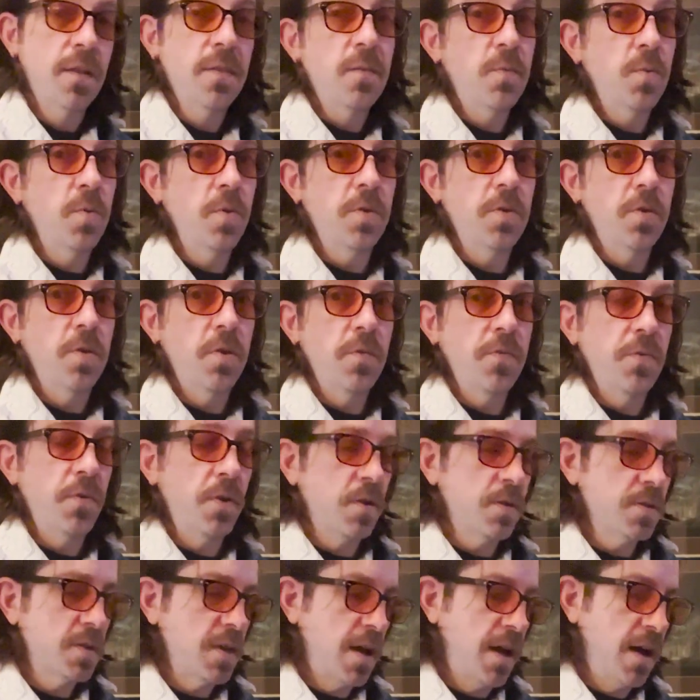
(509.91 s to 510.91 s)
really the only
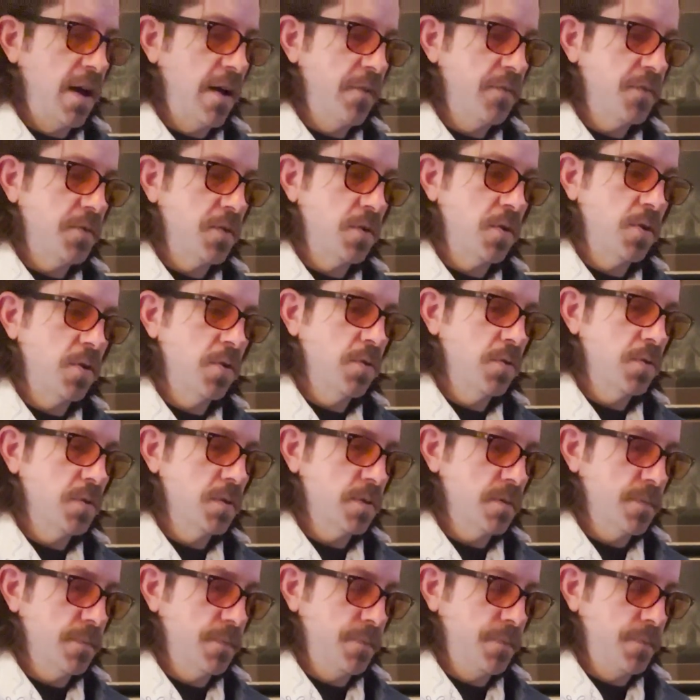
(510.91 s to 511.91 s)
fingers I have to
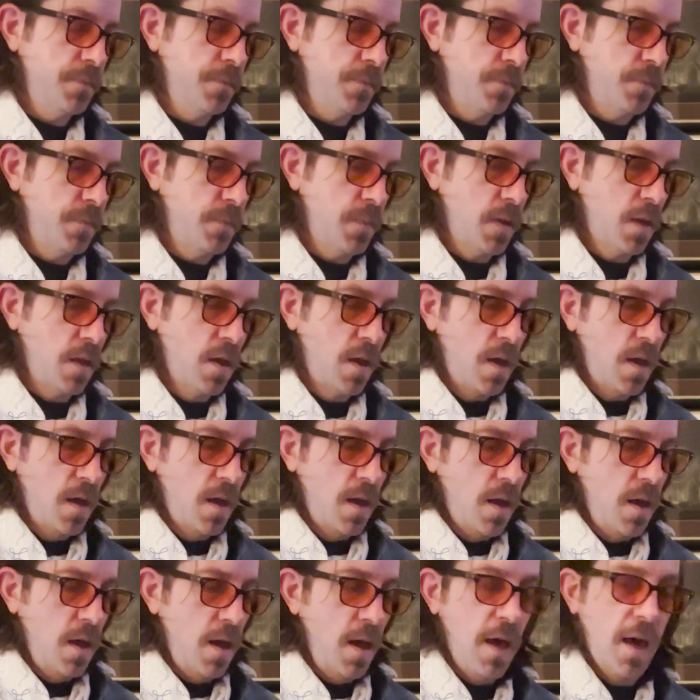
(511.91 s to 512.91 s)
use,
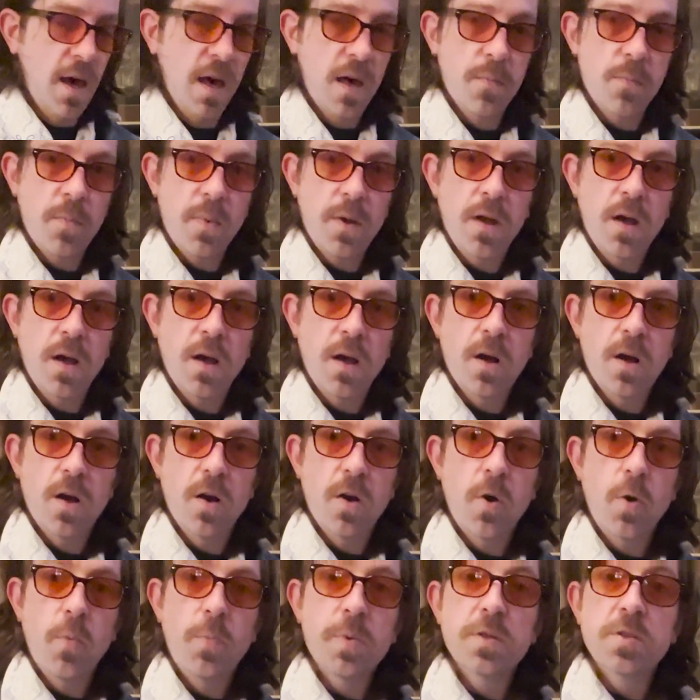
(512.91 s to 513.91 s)
and
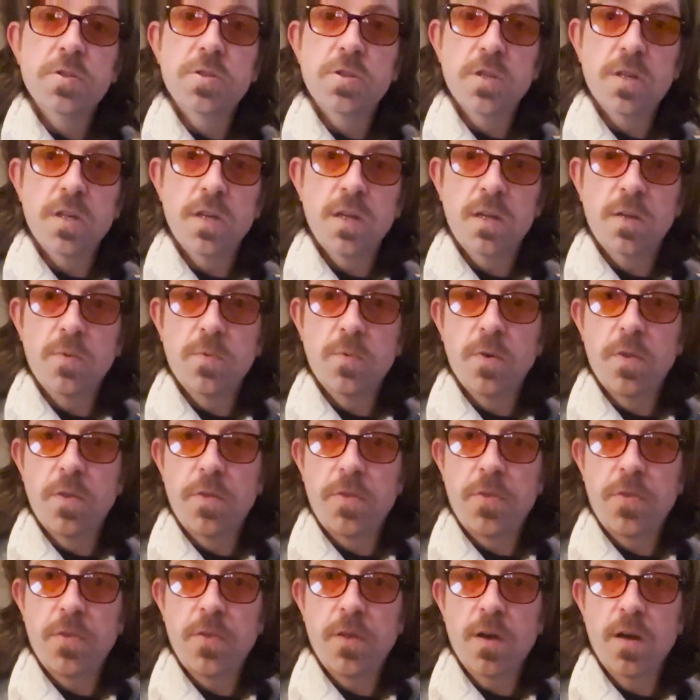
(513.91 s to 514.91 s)
open G with
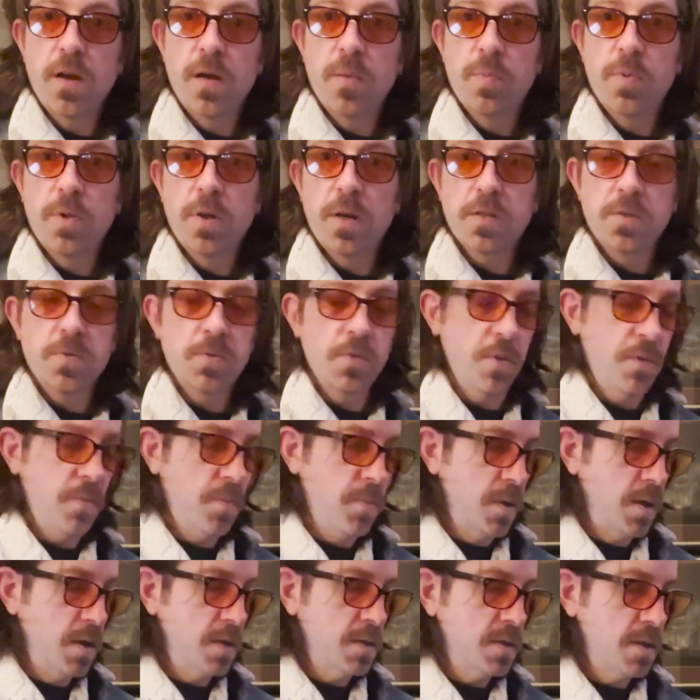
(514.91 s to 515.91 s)
plucked with
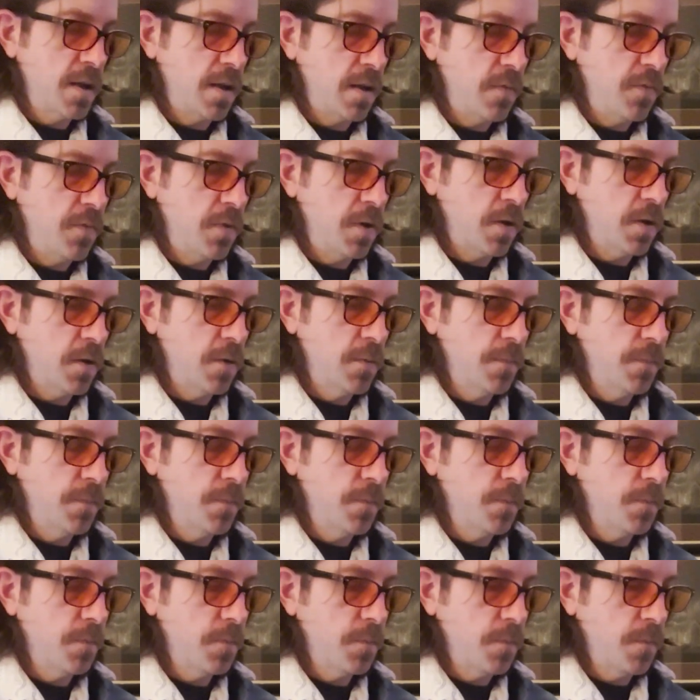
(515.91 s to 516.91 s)
my 2nd finger.
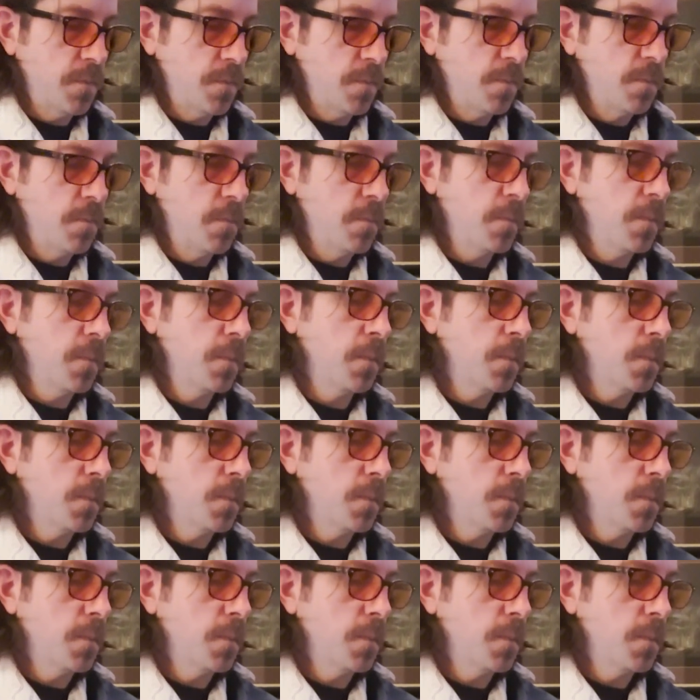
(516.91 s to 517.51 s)
And